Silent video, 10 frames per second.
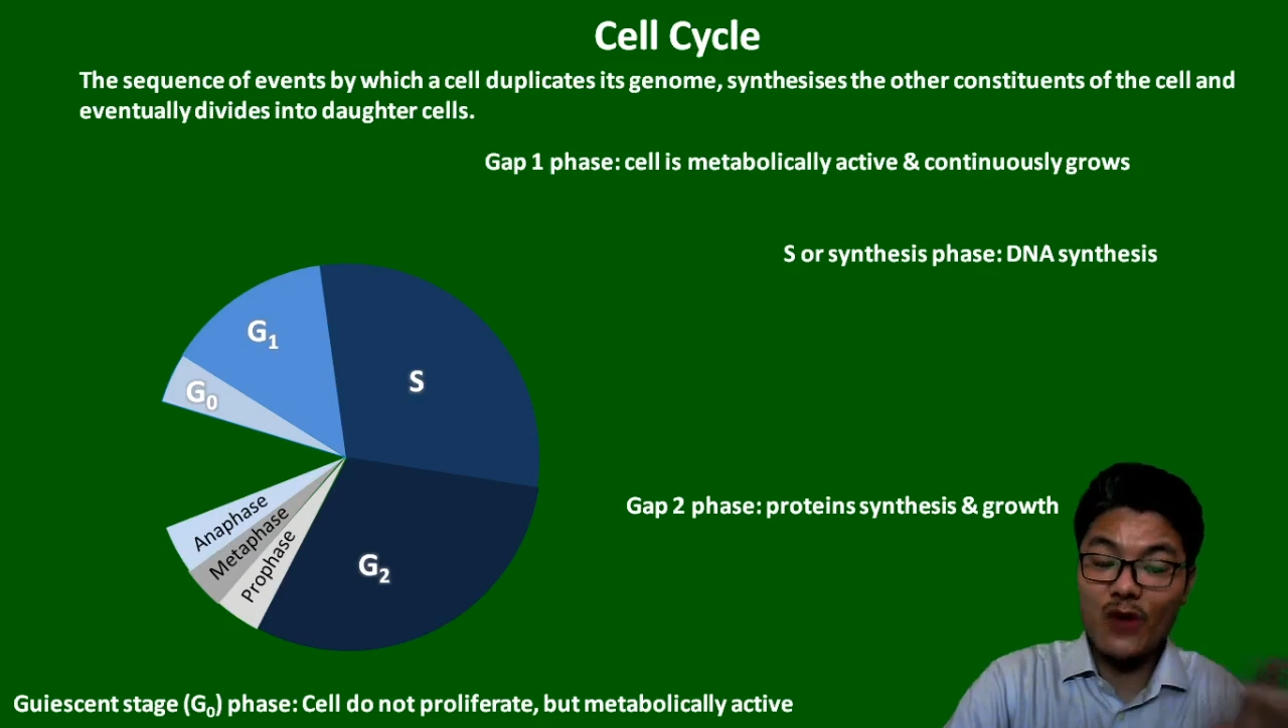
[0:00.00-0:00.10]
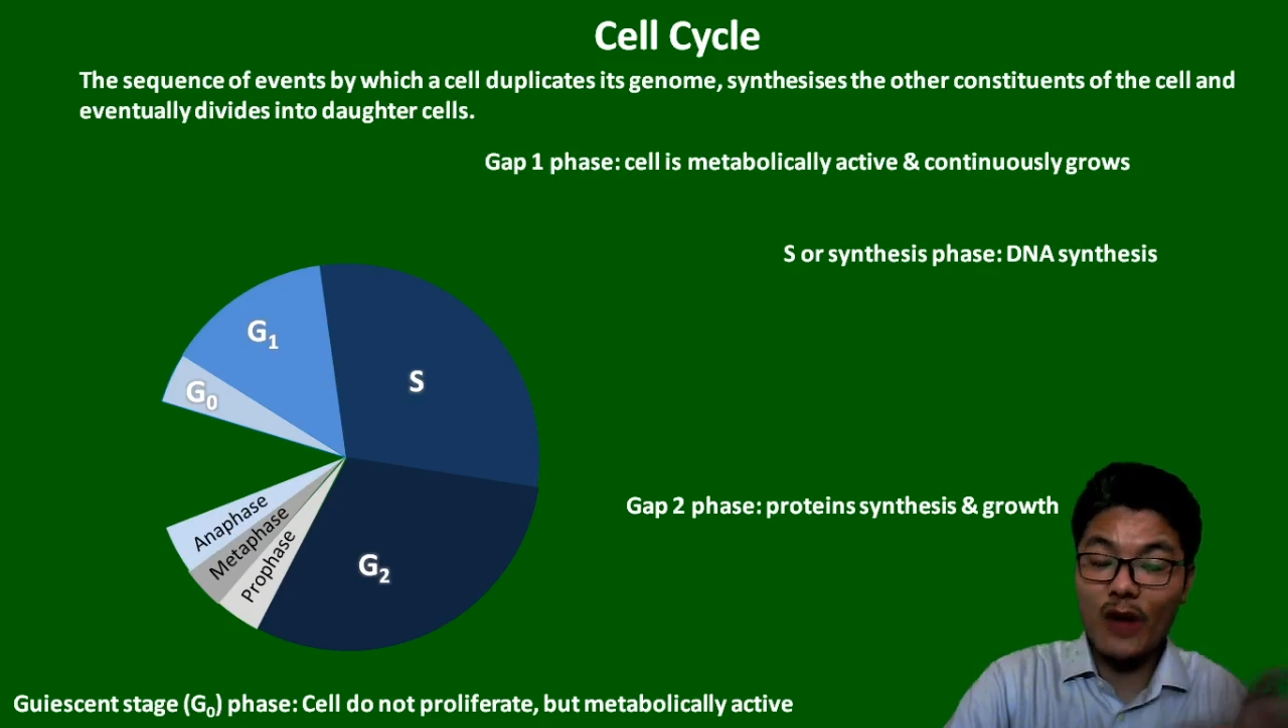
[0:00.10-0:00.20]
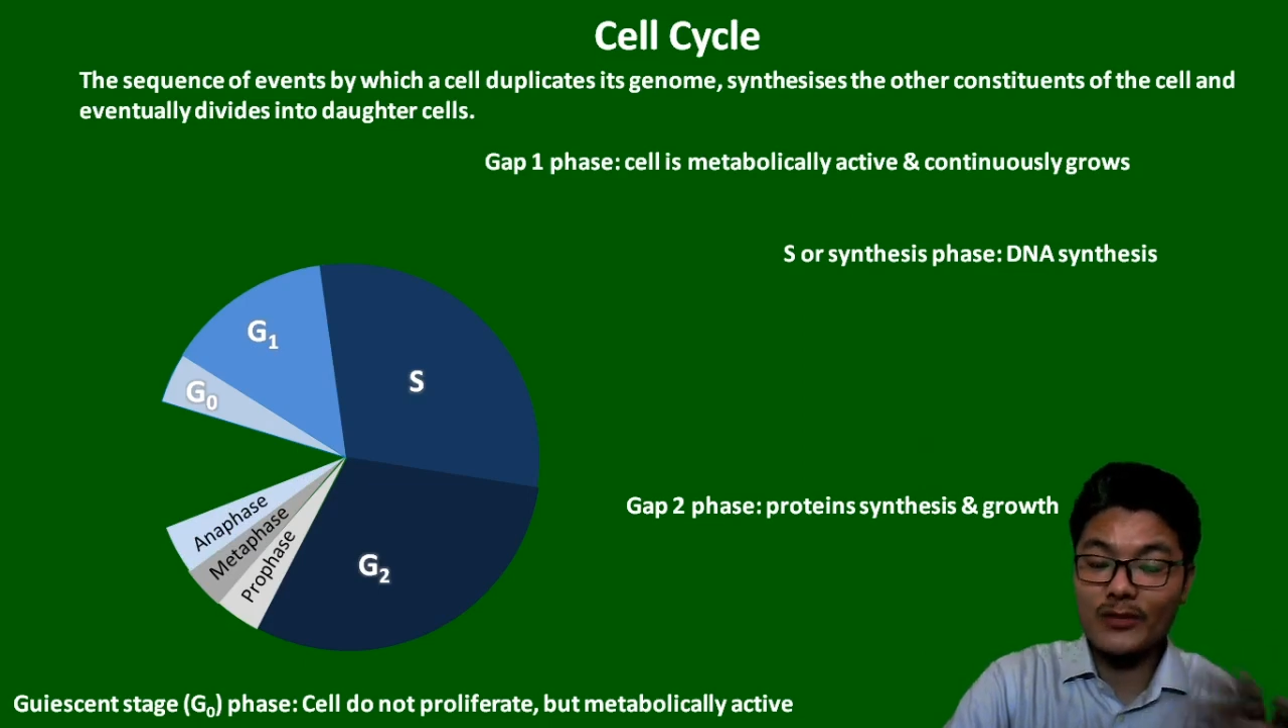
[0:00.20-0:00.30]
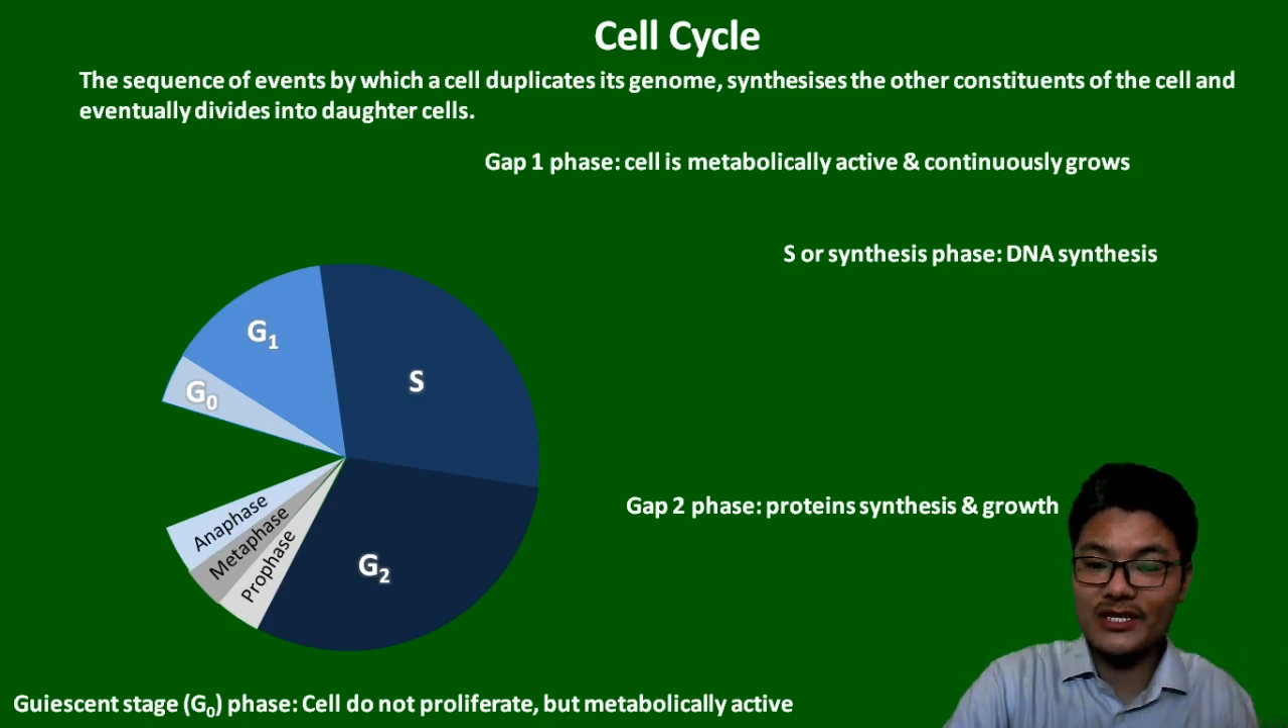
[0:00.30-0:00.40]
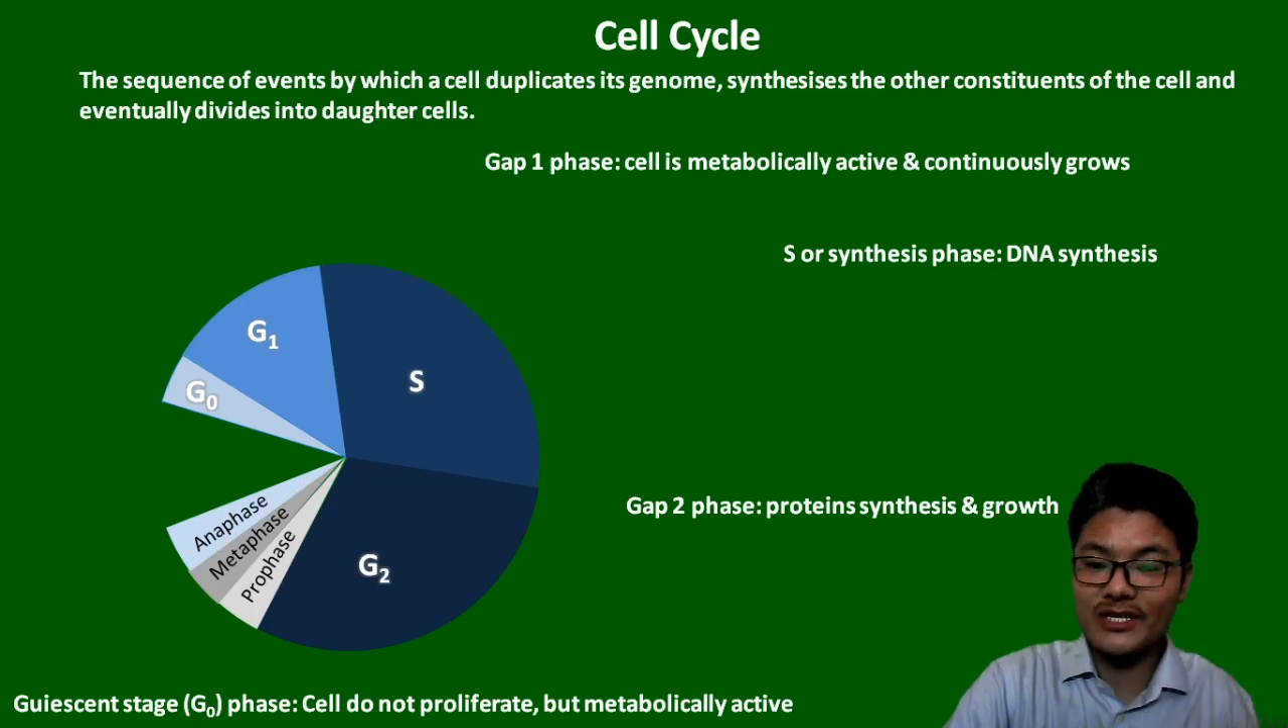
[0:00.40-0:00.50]

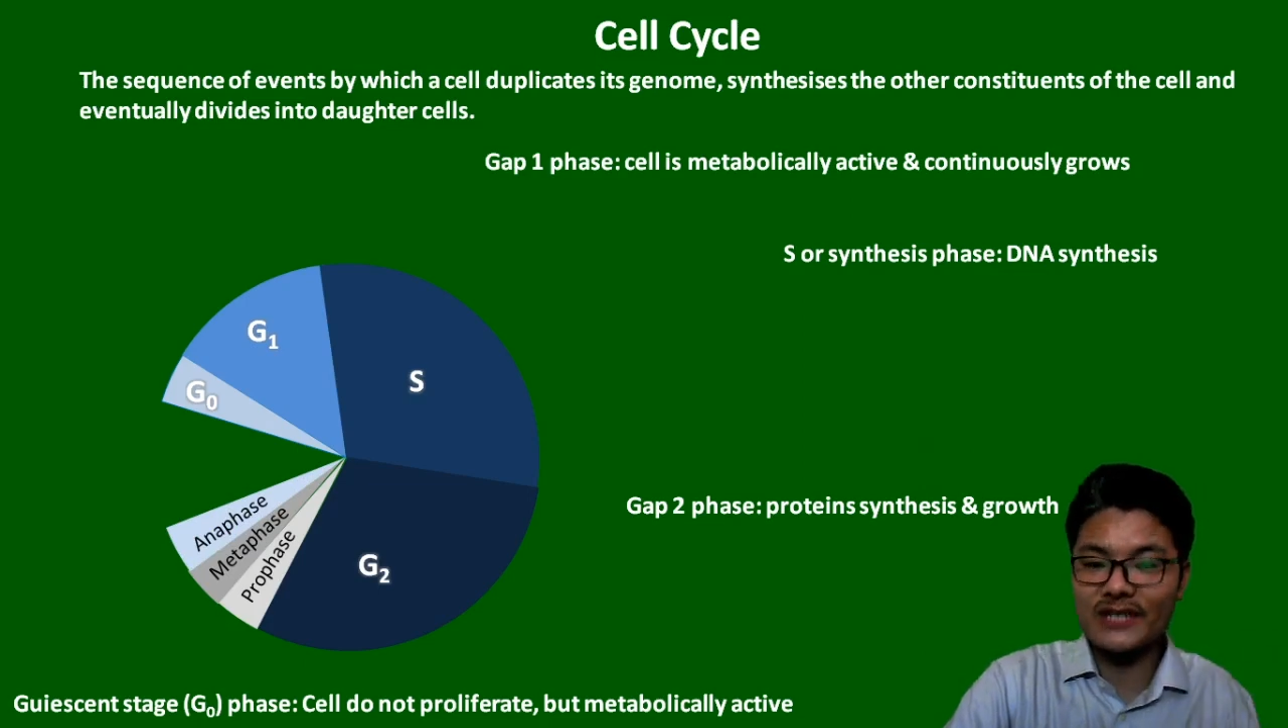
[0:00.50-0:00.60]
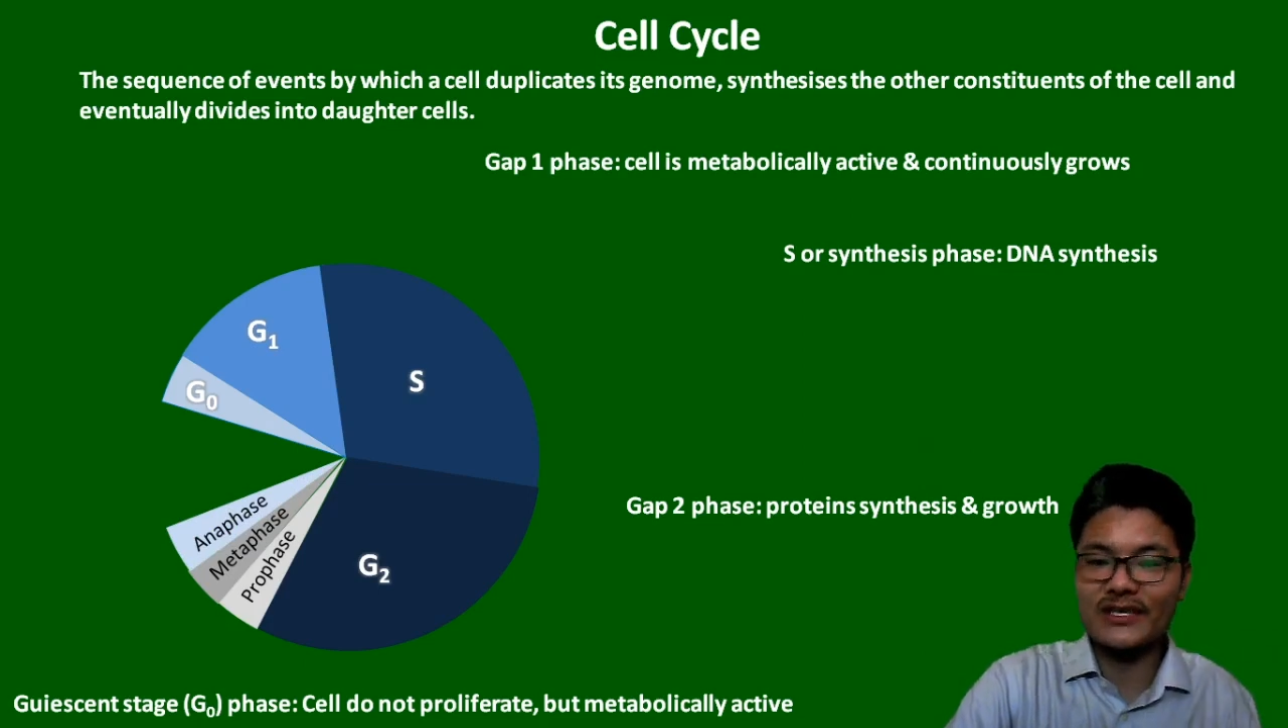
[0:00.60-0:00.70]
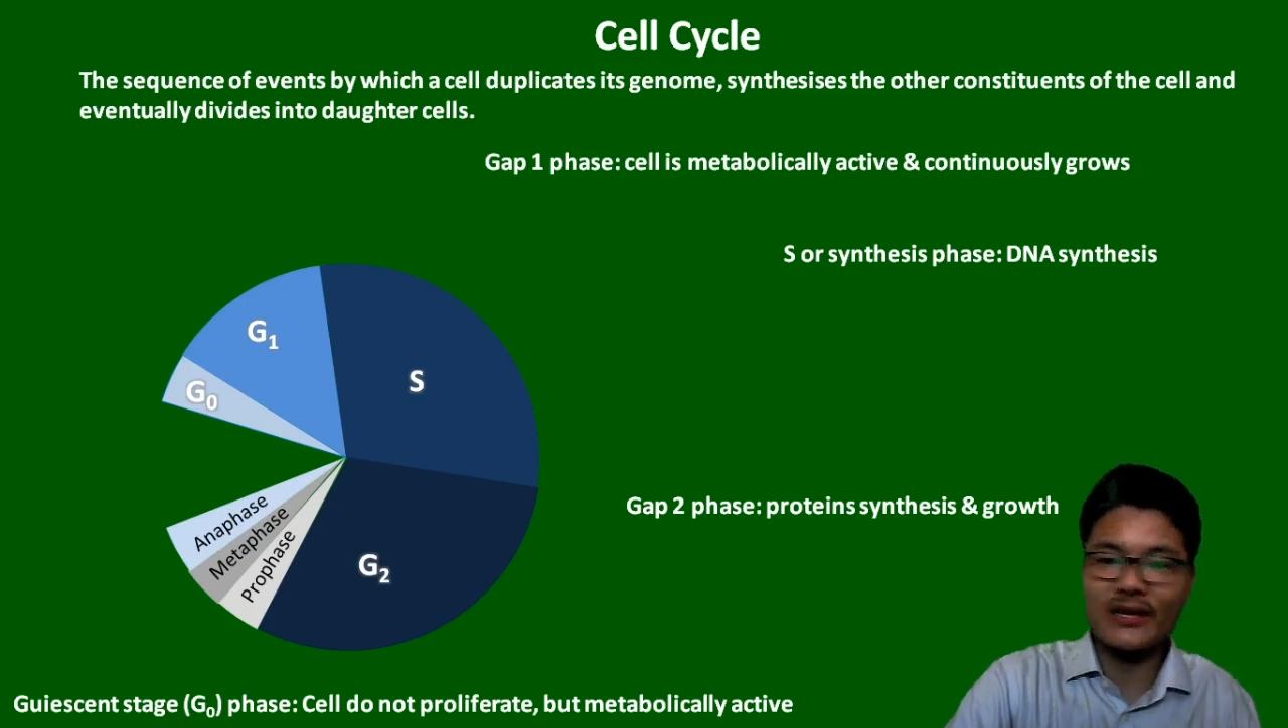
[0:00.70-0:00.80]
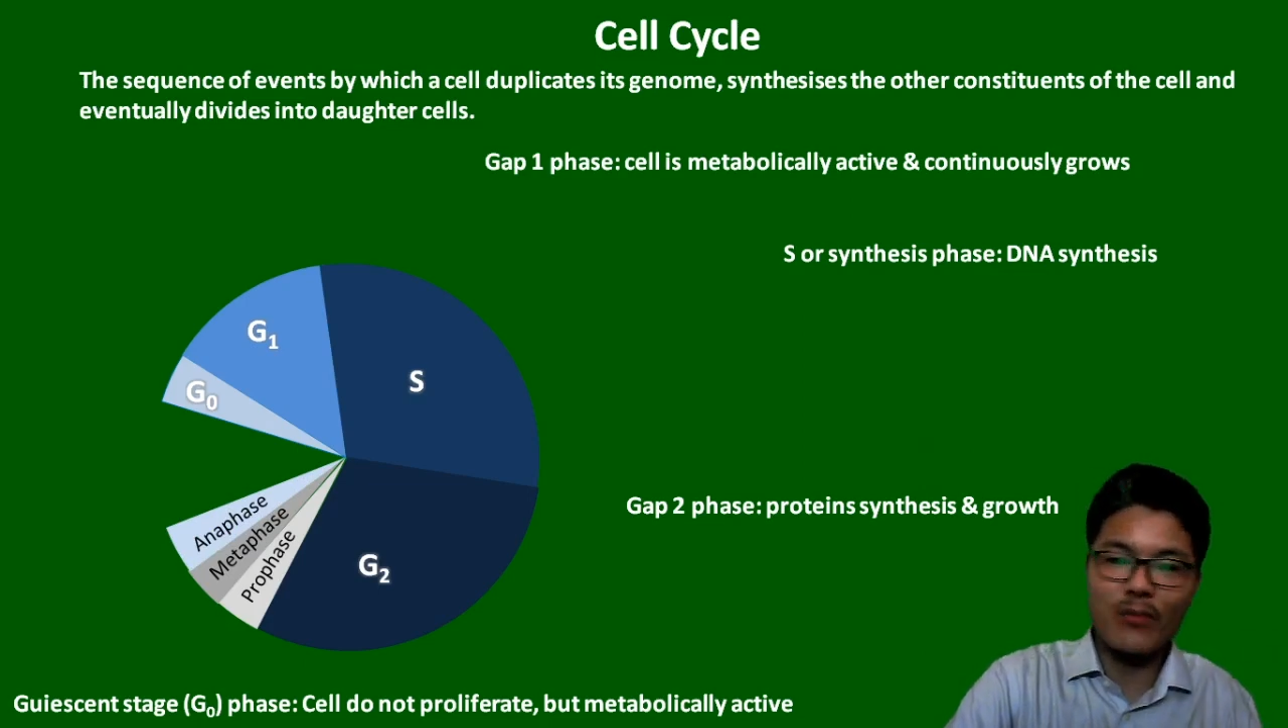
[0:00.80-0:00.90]
opposite